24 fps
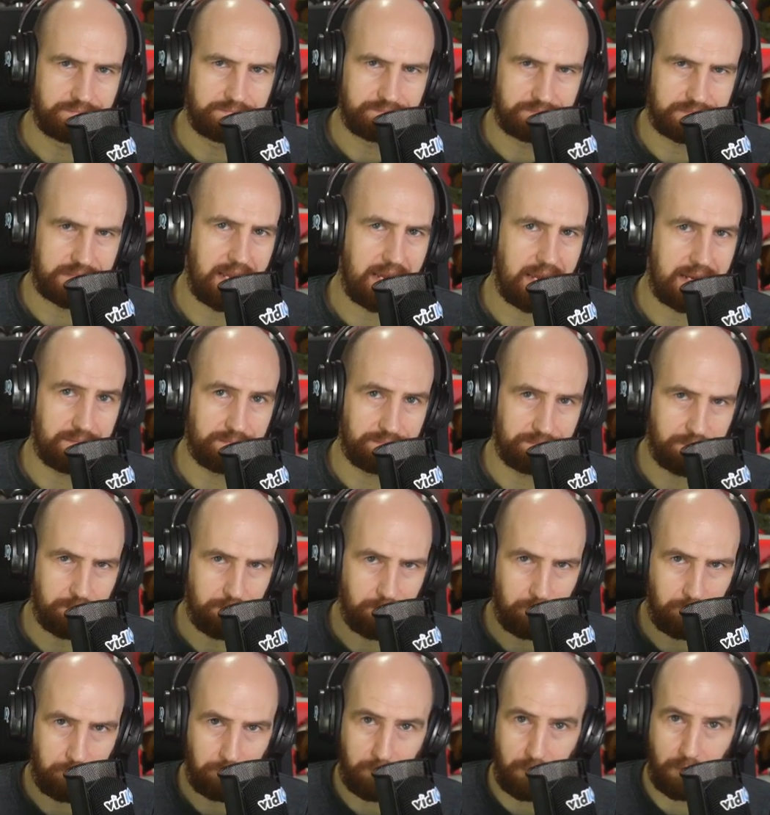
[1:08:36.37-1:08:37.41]
Game.
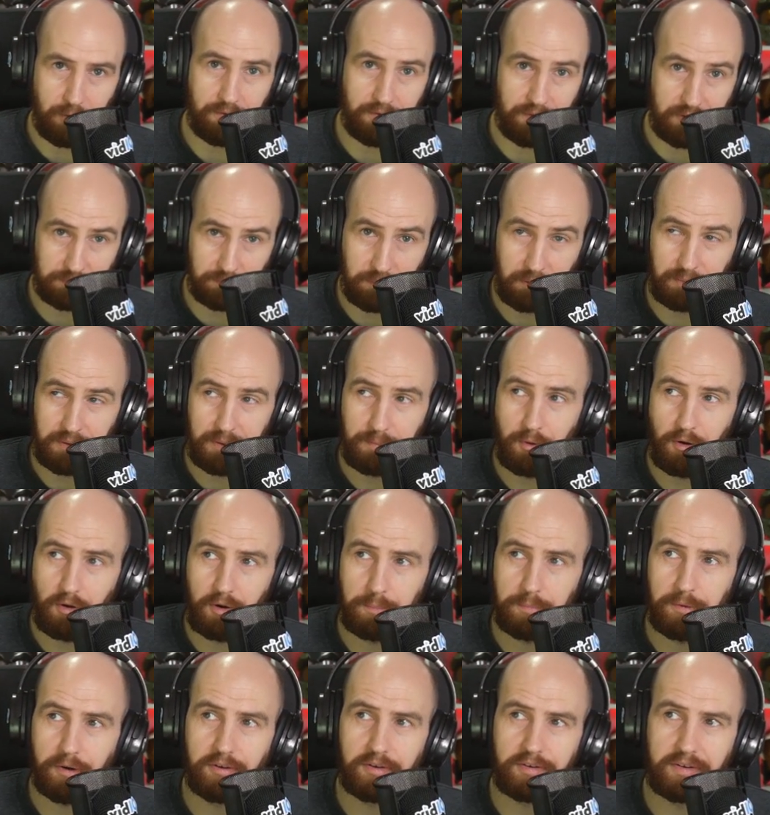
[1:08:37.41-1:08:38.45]
It's probably more
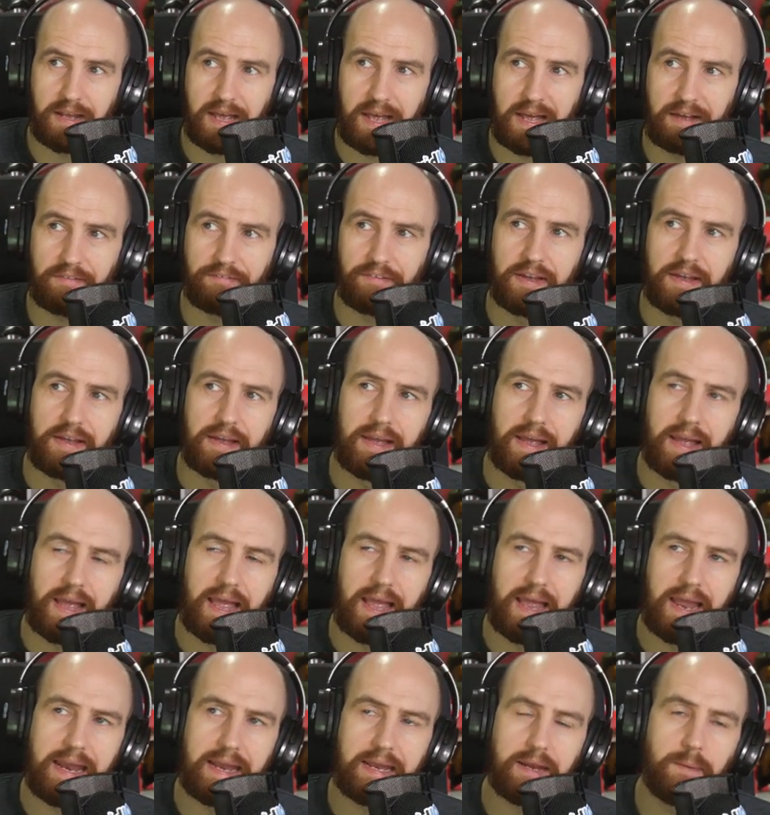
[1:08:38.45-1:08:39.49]
important to have
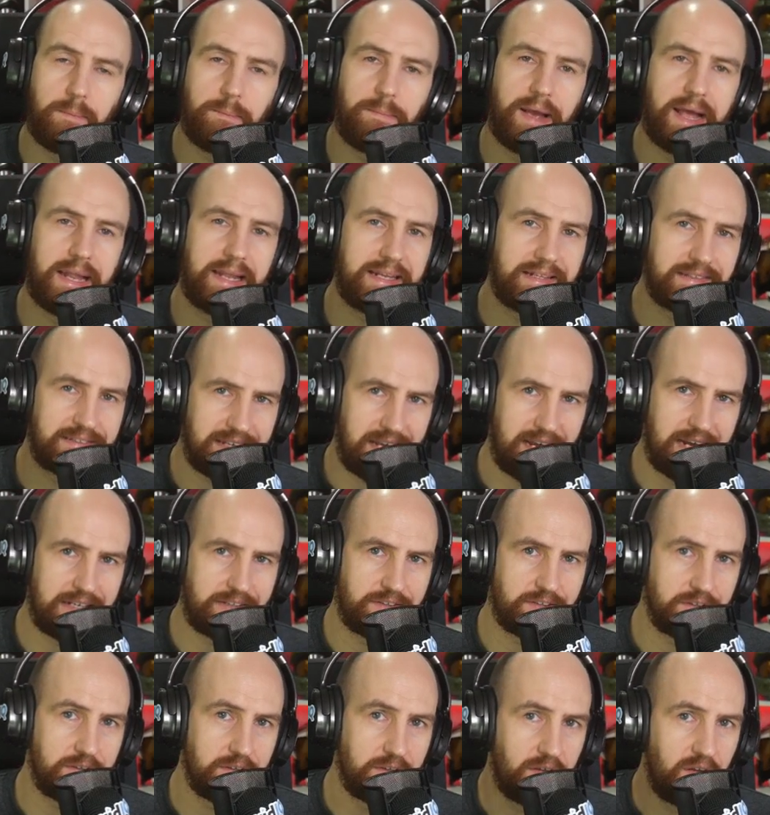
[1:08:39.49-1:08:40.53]
a compelling
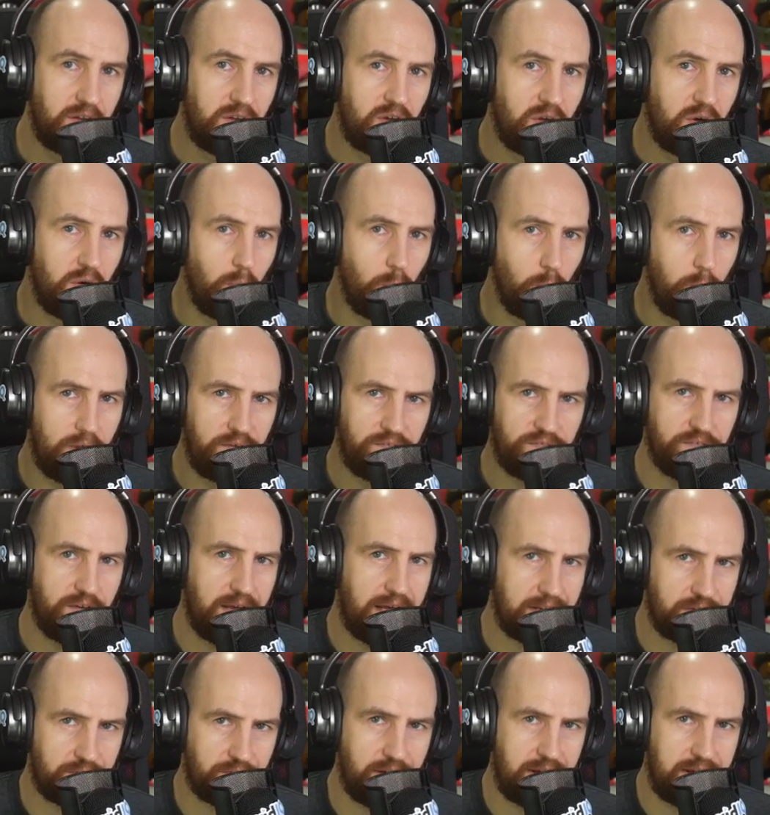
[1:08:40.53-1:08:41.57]
title with
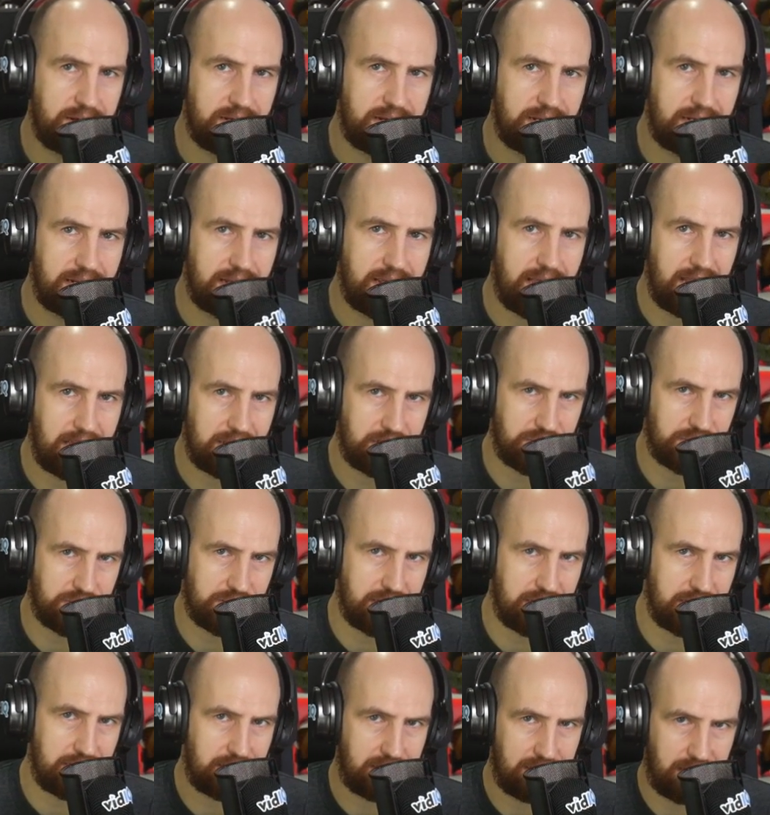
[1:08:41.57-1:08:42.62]
that trending
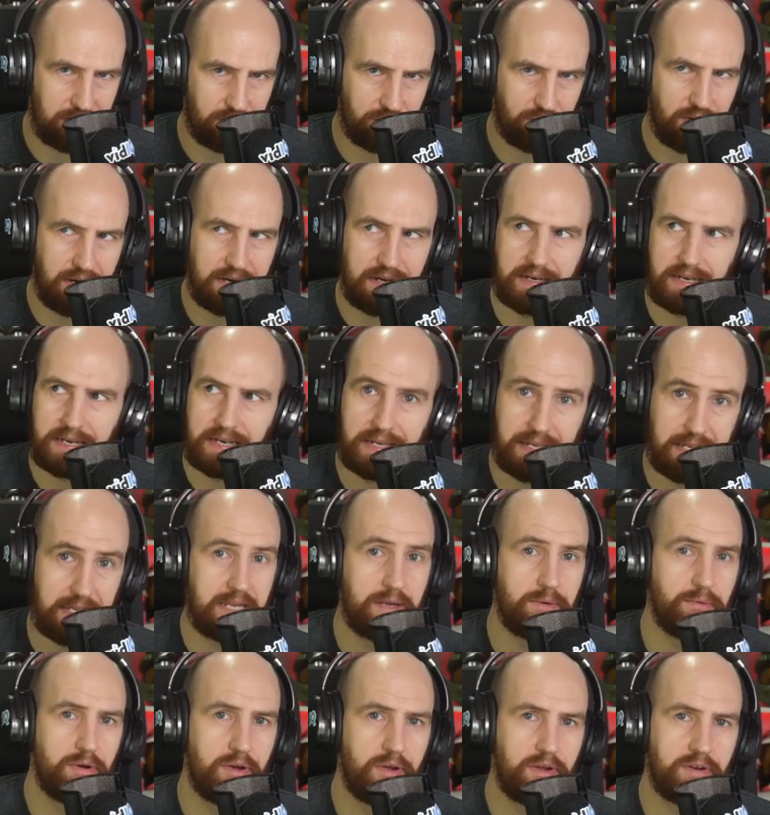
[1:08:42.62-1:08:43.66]
hashtag and that trending
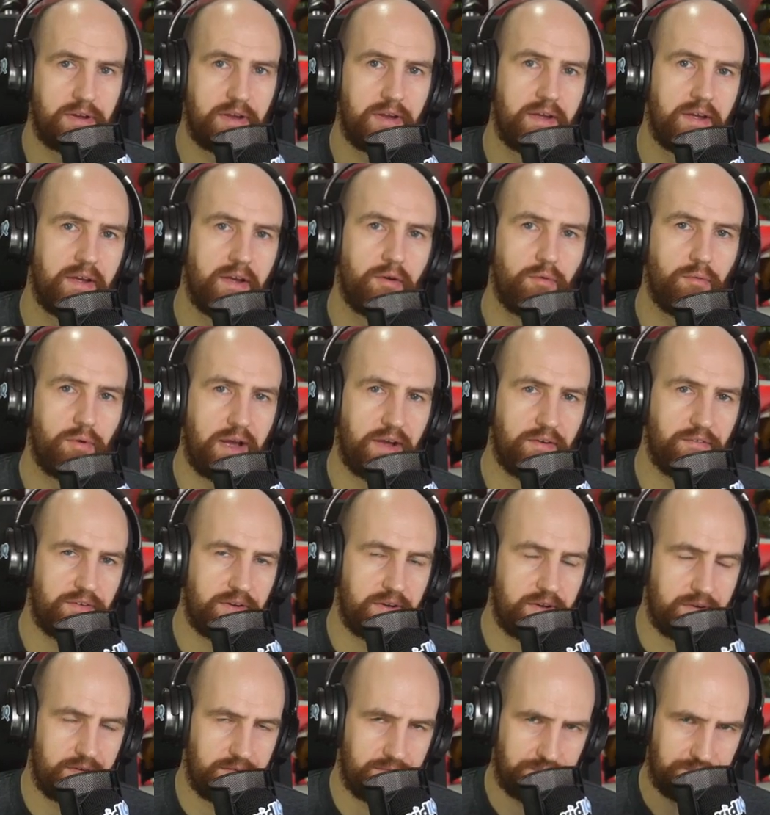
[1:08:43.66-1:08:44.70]
keyword rather
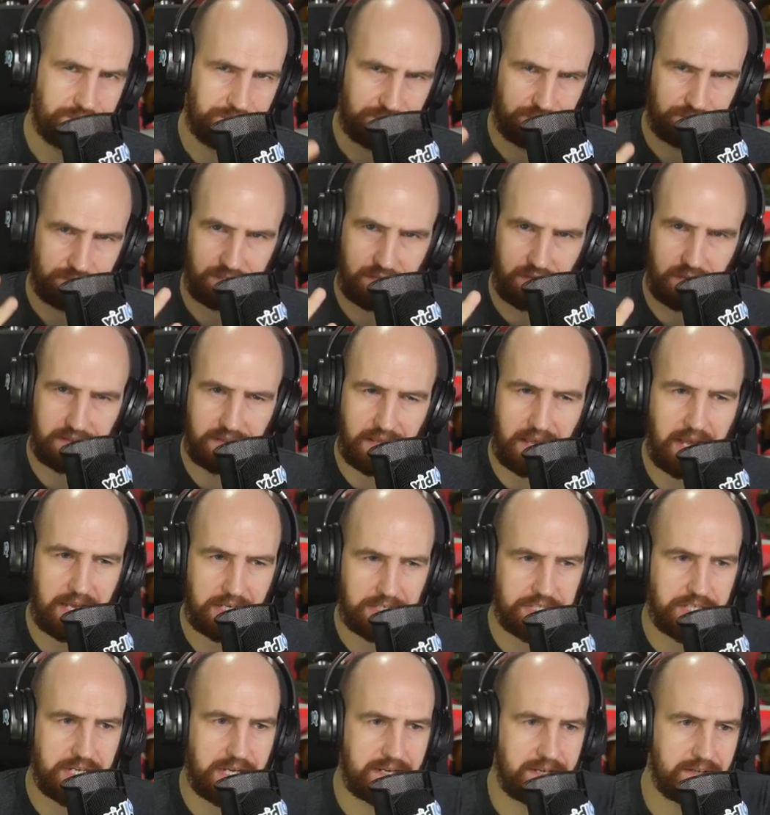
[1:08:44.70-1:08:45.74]
than the, the
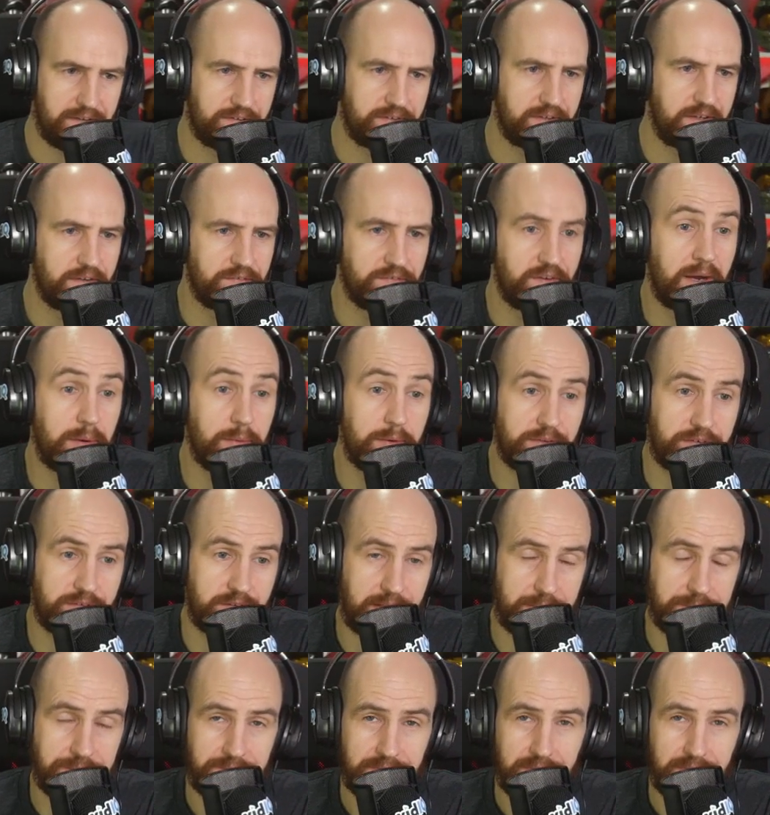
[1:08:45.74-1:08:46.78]
hashtag itself, I would say.